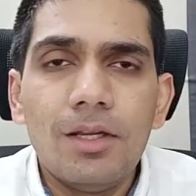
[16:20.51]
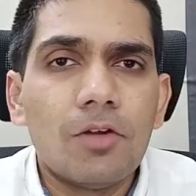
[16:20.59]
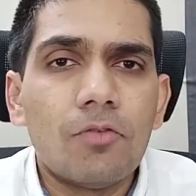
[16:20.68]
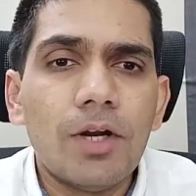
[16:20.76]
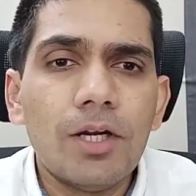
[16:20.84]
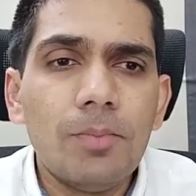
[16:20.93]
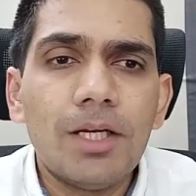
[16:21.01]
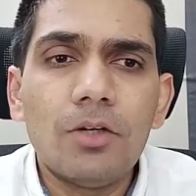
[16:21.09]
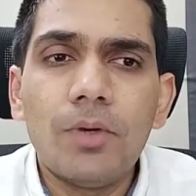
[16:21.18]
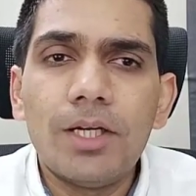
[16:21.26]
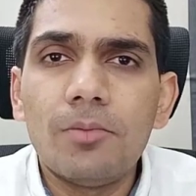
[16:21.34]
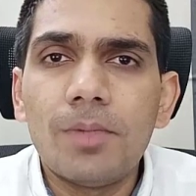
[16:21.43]
Now, fundamental
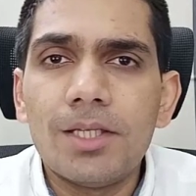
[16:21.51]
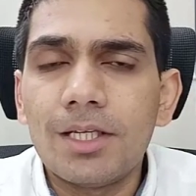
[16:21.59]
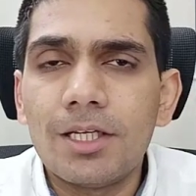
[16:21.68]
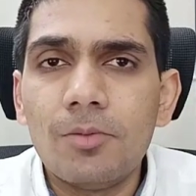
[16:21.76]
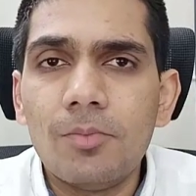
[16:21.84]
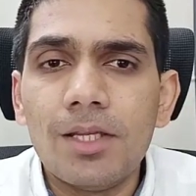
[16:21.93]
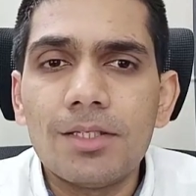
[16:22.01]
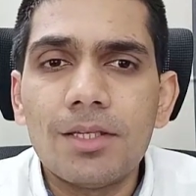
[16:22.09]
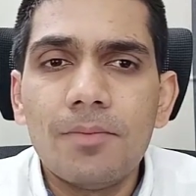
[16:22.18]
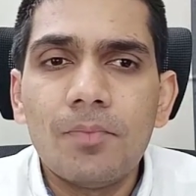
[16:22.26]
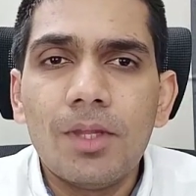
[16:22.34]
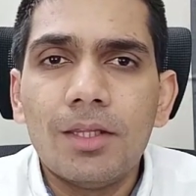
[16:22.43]
weighting basically
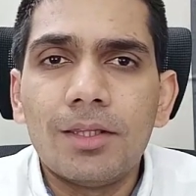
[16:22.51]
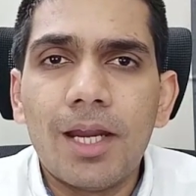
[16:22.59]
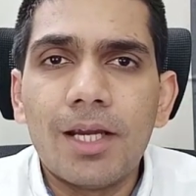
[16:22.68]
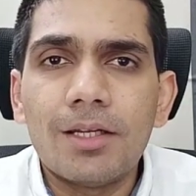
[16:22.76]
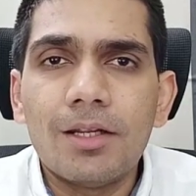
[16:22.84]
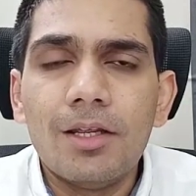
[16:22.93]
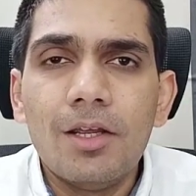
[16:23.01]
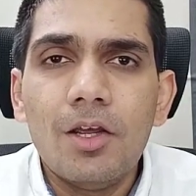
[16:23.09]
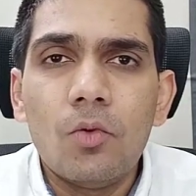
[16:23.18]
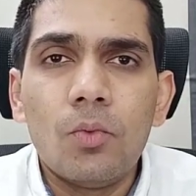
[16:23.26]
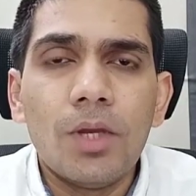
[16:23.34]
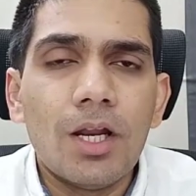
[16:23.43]
means that
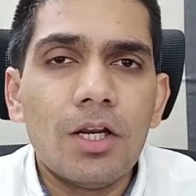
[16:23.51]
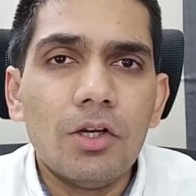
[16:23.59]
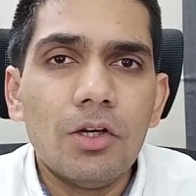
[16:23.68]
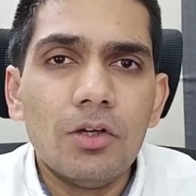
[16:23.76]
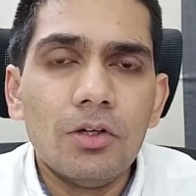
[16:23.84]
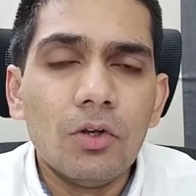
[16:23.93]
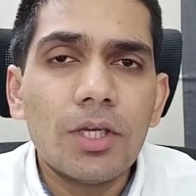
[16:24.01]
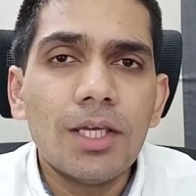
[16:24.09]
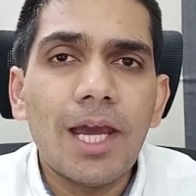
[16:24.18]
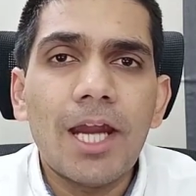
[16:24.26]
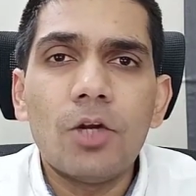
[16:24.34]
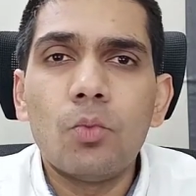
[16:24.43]
we are
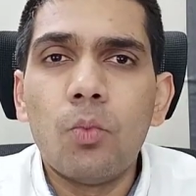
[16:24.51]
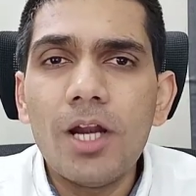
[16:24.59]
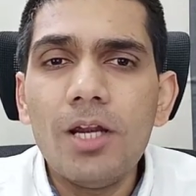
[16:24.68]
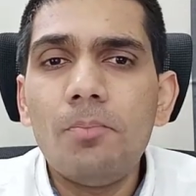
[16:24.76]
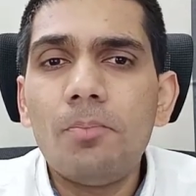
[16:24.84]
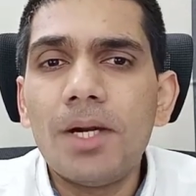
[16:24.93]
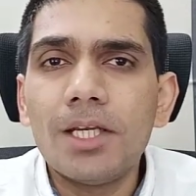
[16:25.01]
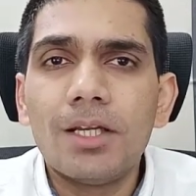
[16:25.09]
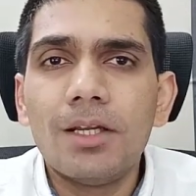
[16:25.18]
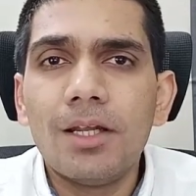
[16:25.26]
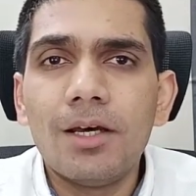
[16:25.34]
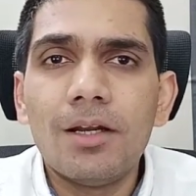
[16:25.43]
looking at one
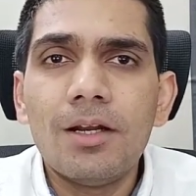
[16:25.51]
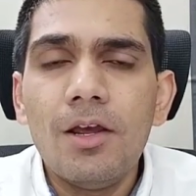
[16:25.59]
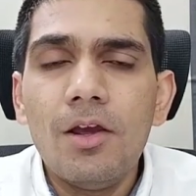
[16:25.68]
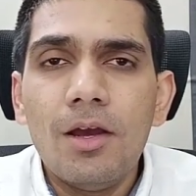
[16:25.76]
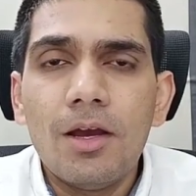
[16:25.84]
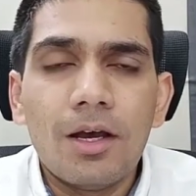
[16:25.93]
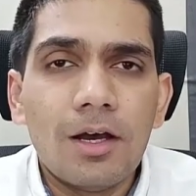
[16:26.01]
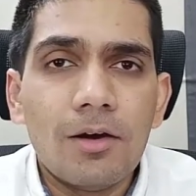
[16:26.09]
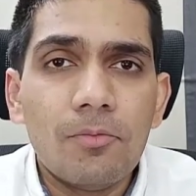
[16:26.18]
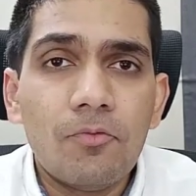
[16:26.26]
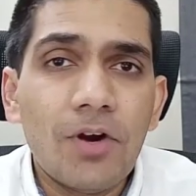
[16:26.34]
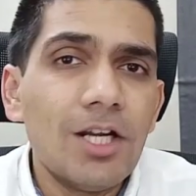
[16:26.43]
particular
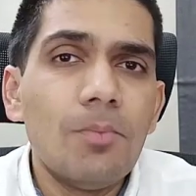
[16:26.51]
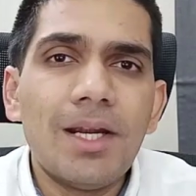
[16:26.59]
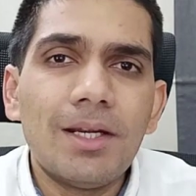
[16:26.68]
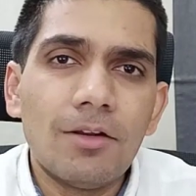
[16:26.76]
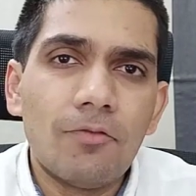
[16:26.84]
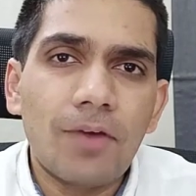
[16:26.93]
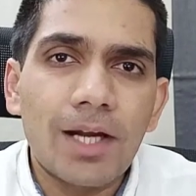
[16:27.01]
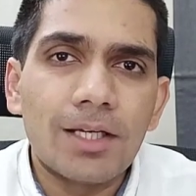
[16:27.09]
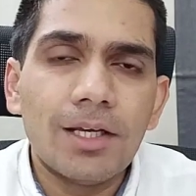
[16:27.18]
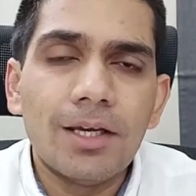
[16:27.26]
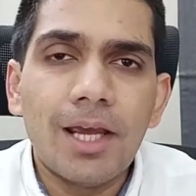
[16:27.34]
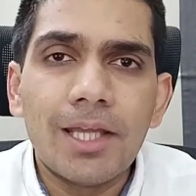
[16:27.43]
uh, fundamental
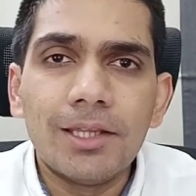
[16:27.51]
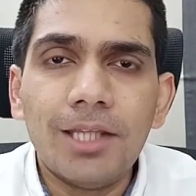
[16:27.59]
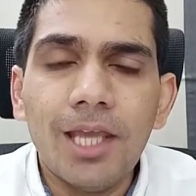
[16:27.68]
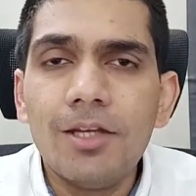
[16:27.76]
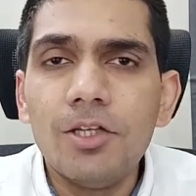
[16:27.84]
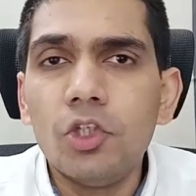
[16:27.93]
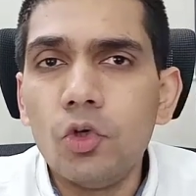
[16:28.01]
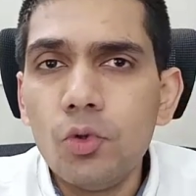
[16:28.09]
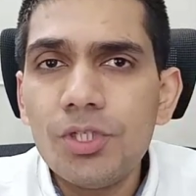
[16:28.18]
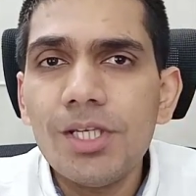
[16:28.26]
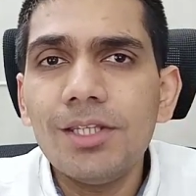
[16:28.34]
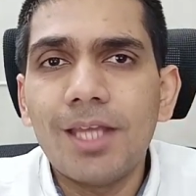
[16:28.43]
factor and then
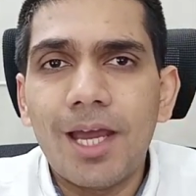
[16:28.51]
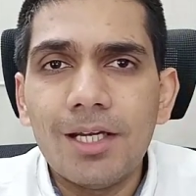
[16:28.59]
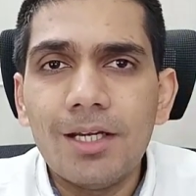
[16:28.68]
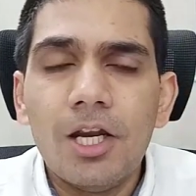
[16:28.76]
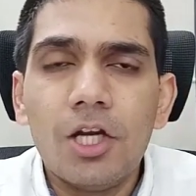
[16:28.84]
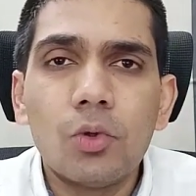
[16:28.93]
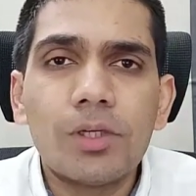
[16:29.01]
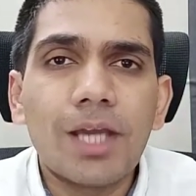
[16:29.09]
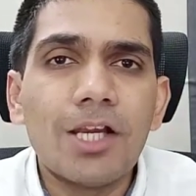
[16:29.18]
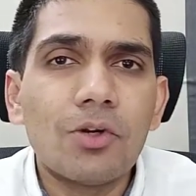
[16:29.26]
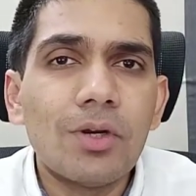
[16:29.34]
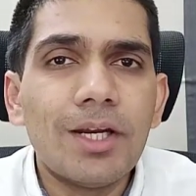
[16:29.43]
using that to
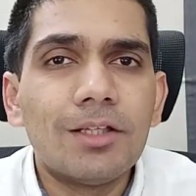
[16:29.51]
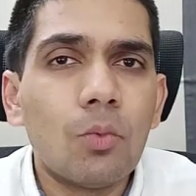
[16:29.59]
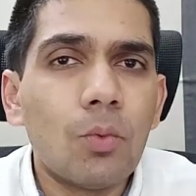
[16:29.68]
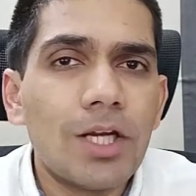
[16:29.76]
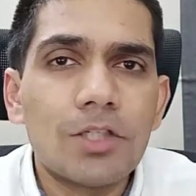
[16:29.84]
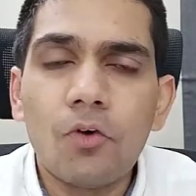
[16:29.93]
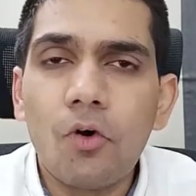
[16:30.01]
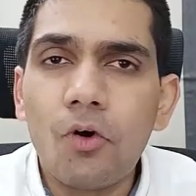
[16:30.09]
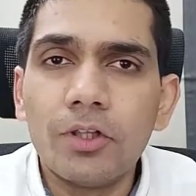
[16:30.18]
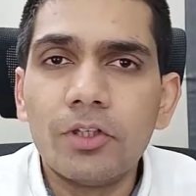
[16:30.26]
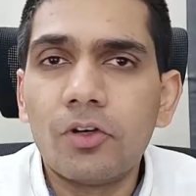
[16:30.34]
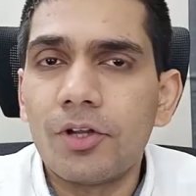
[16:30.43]
calculate the weights for
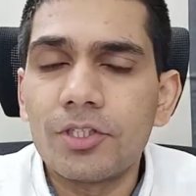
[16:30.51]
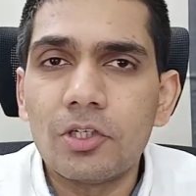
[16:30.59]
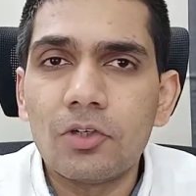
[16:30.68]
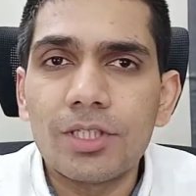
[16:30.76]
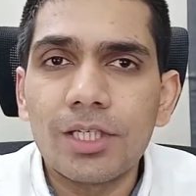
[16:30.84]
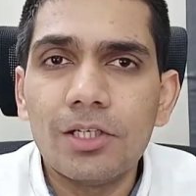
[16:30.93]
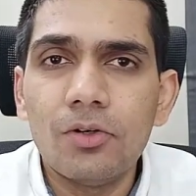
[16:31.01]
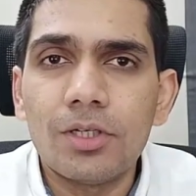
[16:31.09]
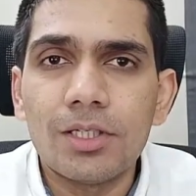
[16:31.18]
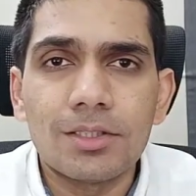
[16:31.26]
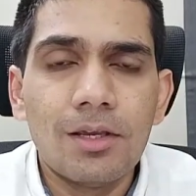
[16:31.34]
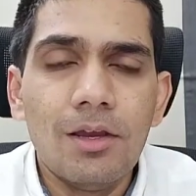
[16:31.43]
all the constituent
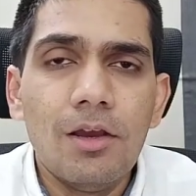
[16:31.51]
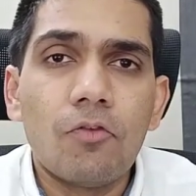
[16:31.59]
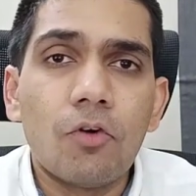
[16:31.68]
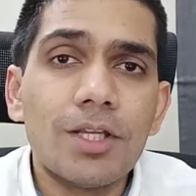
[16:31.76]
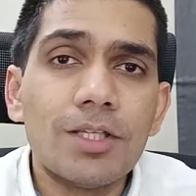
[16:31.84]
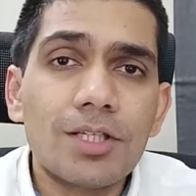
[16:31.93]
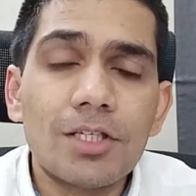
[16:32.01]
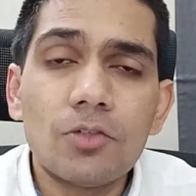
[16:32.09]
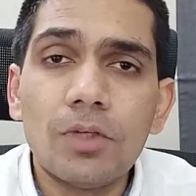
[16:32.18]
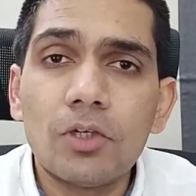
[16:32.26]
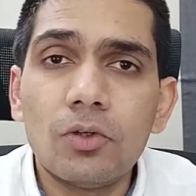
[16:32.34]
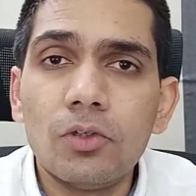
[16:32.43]
securities. For instance,
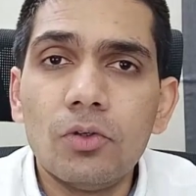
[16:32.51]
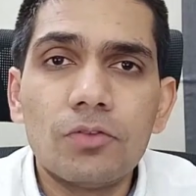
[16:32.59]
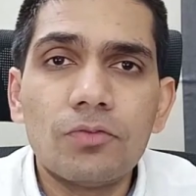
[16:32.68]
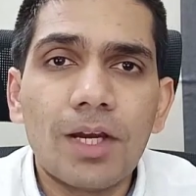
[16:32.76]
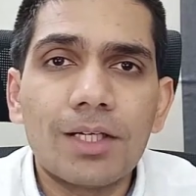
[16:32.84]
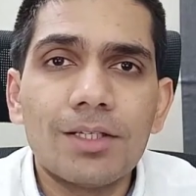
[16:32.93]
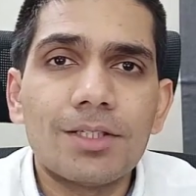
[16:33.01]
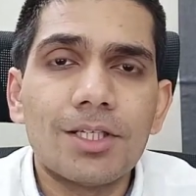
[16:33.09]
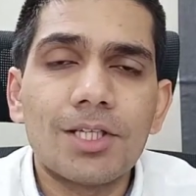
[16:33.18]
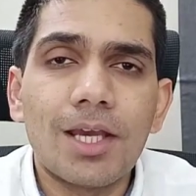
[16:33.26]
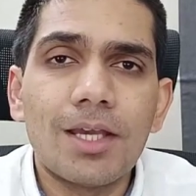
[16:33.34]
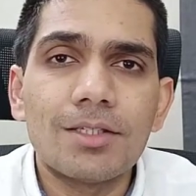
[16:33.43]
we could use factors
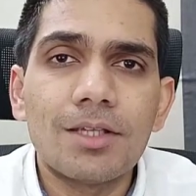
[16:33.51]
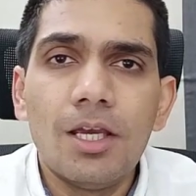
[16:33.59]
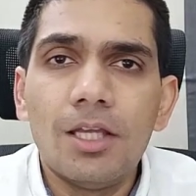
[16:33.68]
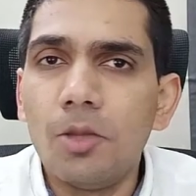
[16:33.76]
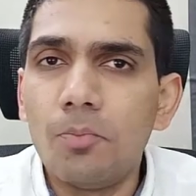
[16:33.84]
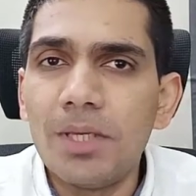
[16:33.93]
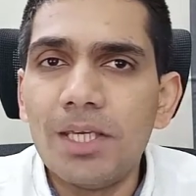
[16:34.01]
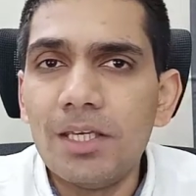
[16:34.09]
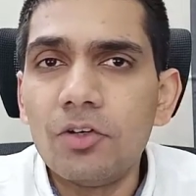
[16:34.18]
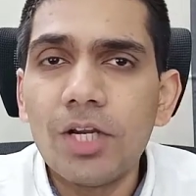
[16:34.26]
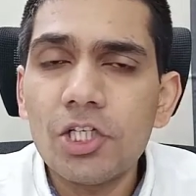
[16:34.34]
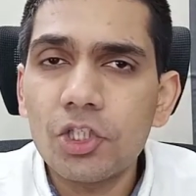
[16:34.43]
such as the
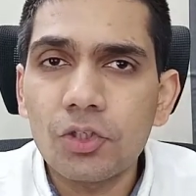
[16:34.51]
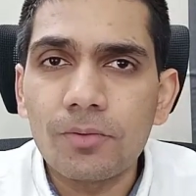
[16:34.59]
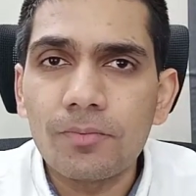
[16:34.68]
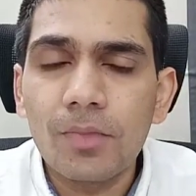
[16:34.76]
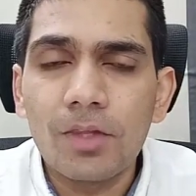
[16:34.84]
PE ratio.